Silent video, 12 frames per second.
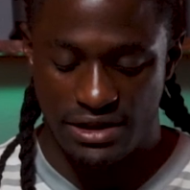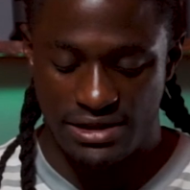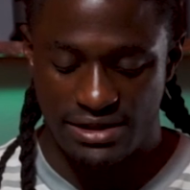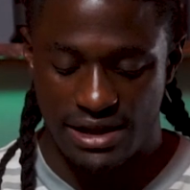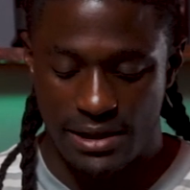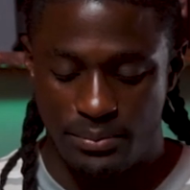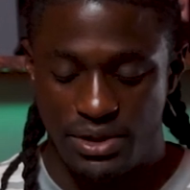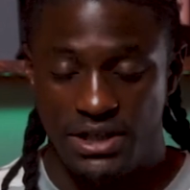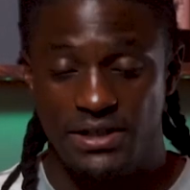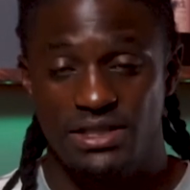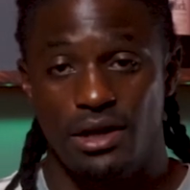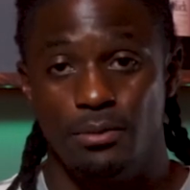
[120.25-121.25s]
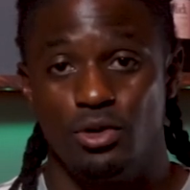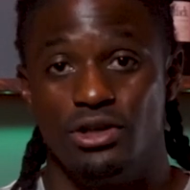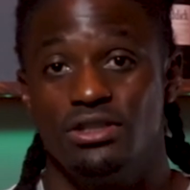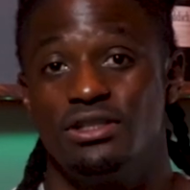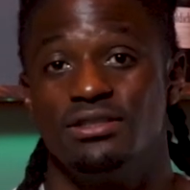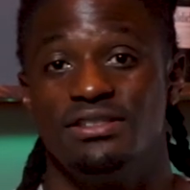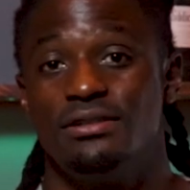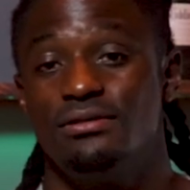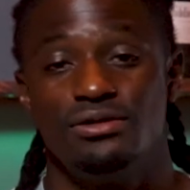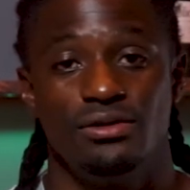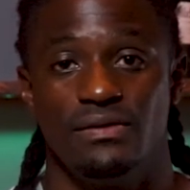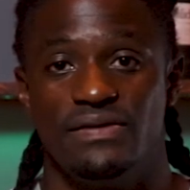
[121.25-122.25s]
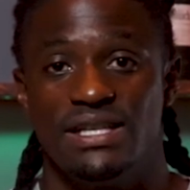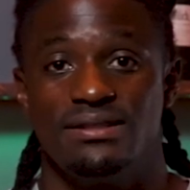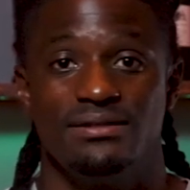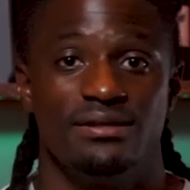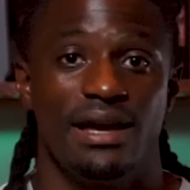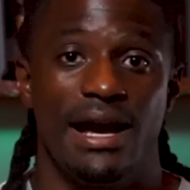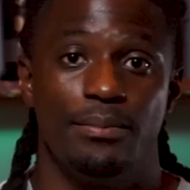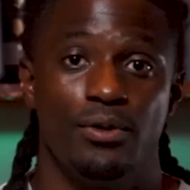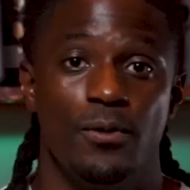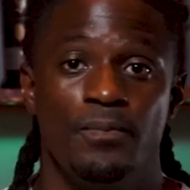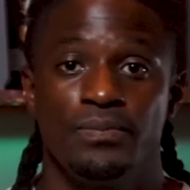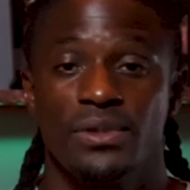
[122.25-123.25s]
in this company, so I'm going to continue to invest into Apple